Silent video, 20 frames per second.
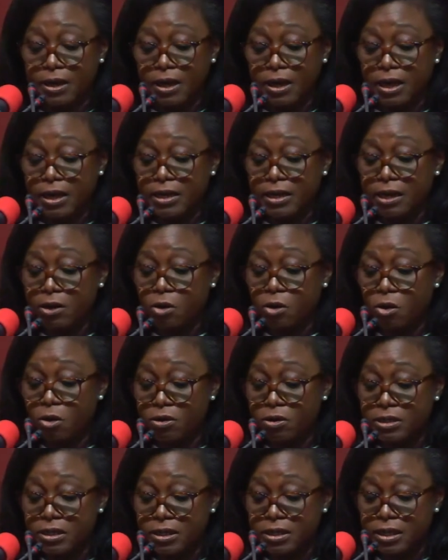and
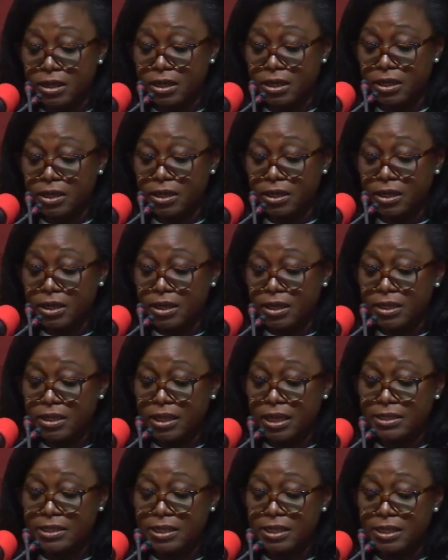accordingly,
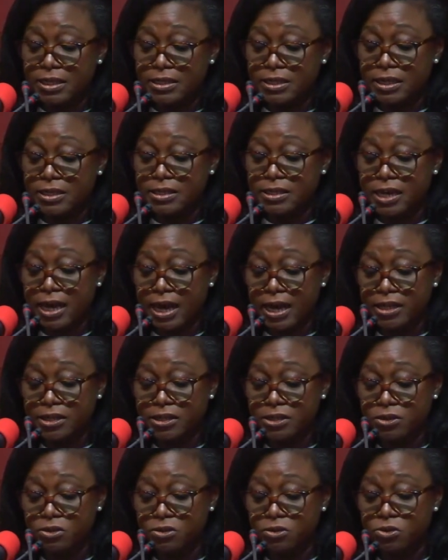that he is
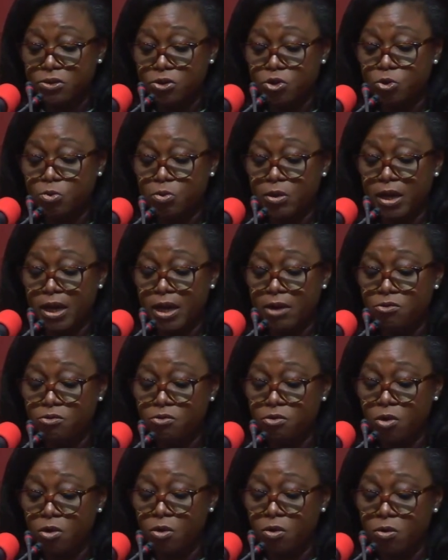entitled to be
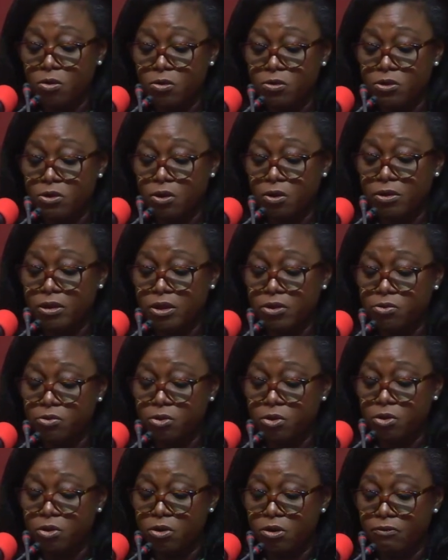enrolled on the
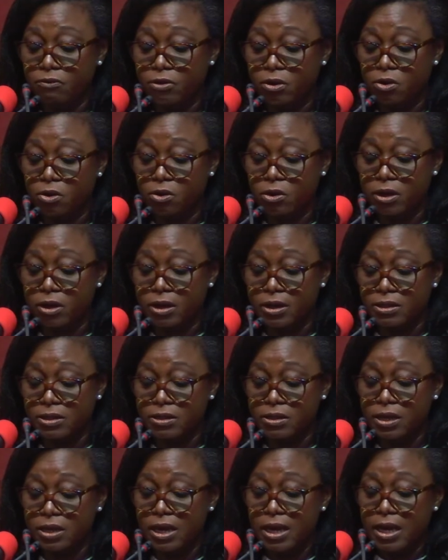roll of
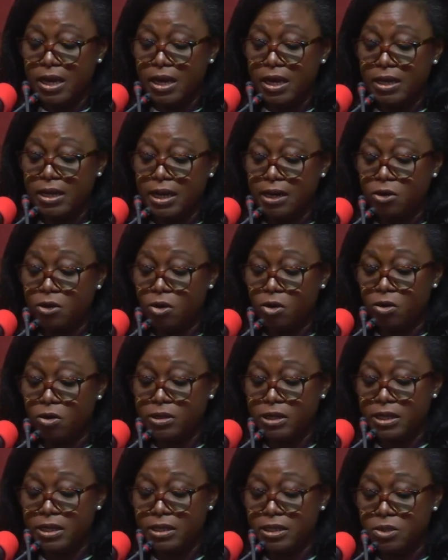lawyers in
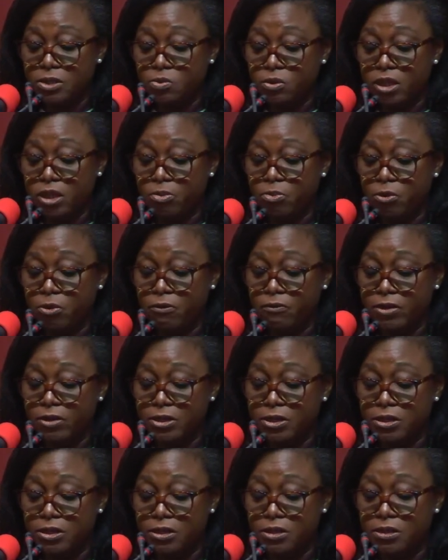accordance with the
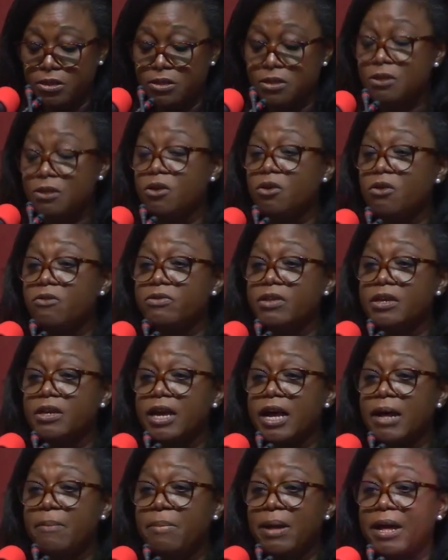provisions of the
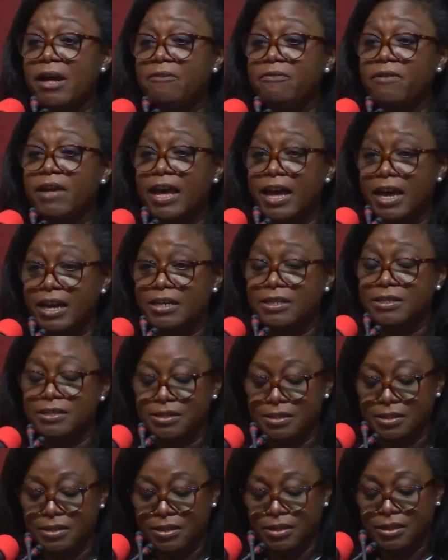above act.